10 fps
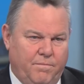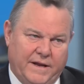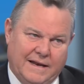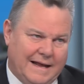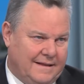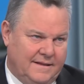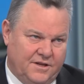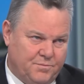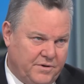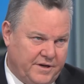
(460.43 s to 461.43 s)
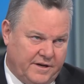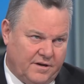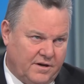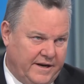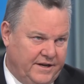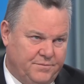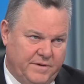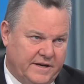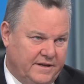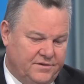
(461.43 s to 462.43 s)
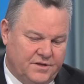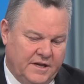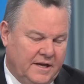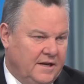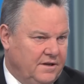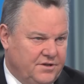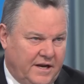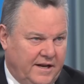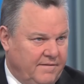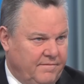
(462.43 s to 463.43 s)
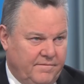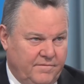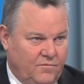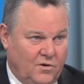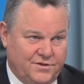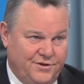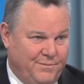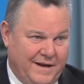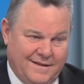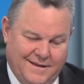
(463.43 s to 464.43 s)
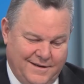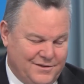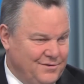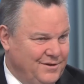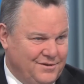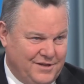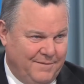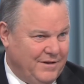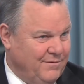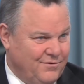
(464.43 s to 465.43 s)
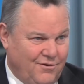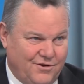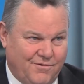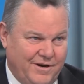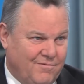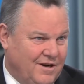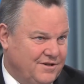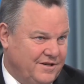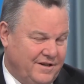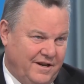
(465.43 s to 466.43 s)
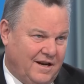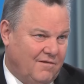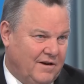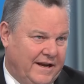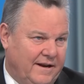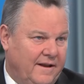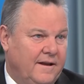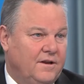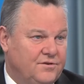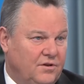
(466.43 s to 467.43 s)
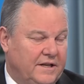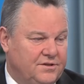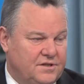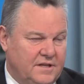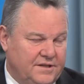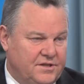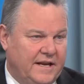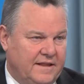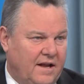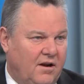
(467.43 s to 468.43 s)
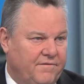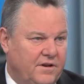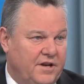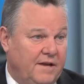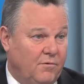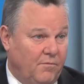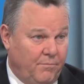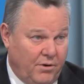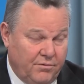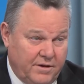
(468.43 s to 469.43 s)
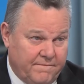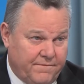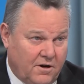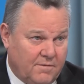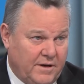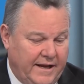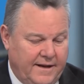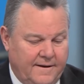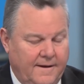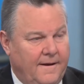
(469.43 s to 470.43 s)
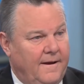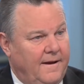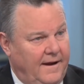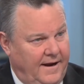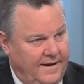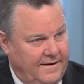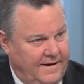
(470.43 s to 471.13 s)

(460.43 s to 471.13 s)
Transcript: but not in this particular case because China wants to do bad things to us. Same thing with North Korea, Russia, and Iran. So let's let's take that off the table, both in farmland and in